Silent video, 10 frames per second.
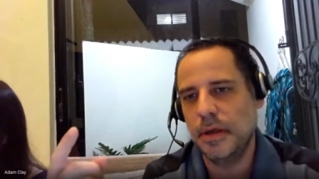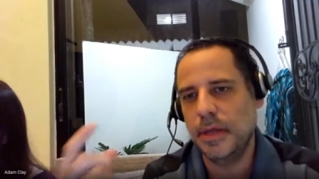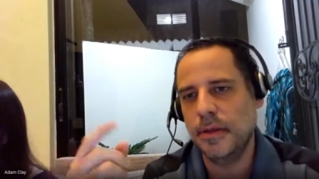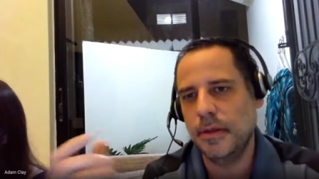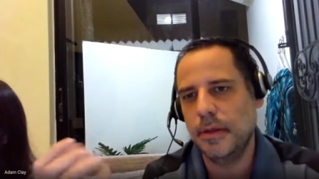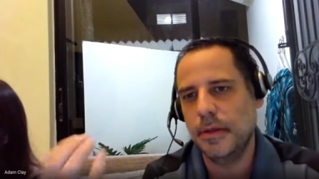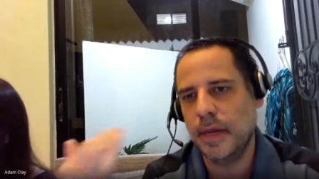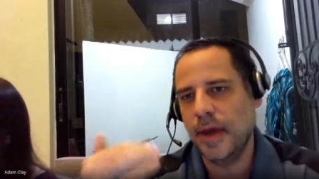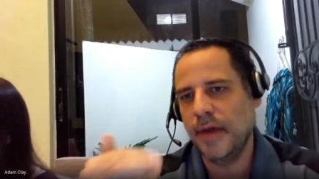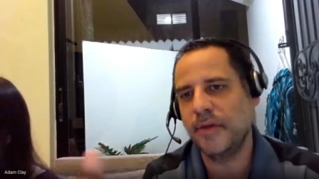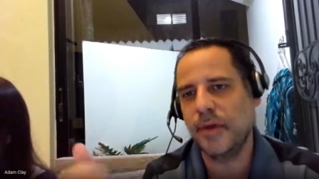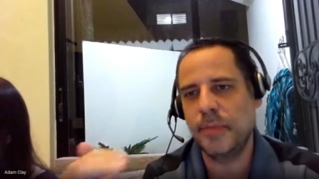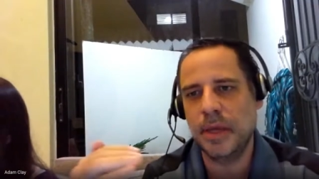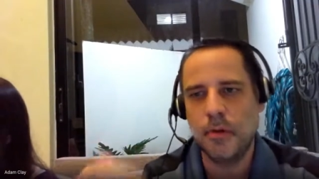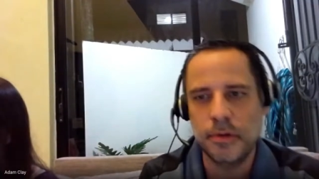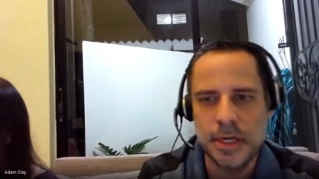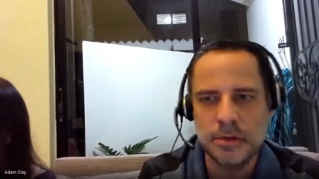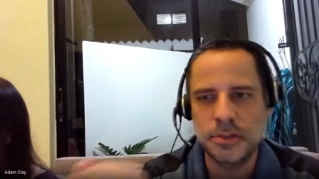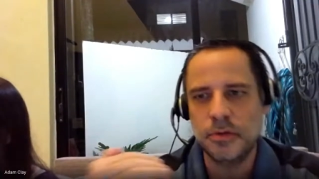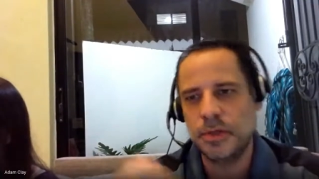And then they don't have to have AP
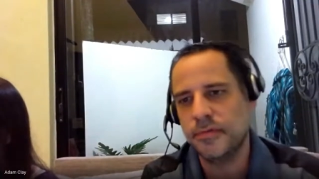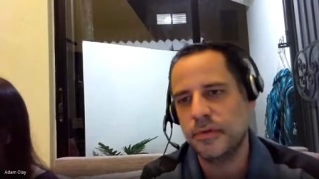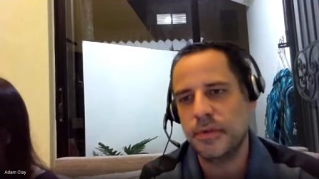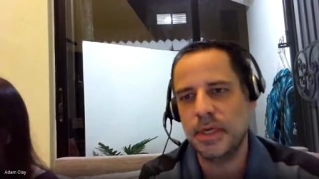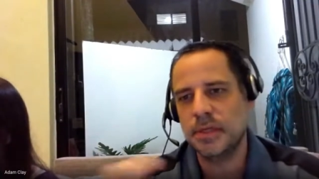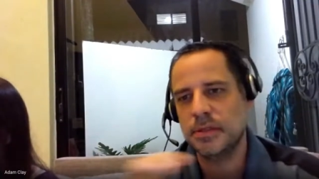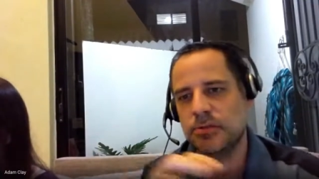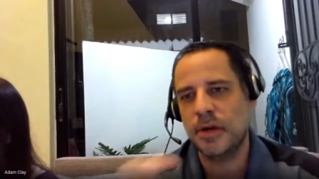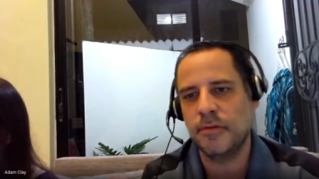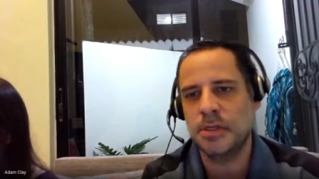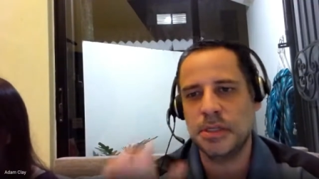coordinators doing different things and trying to arrange it.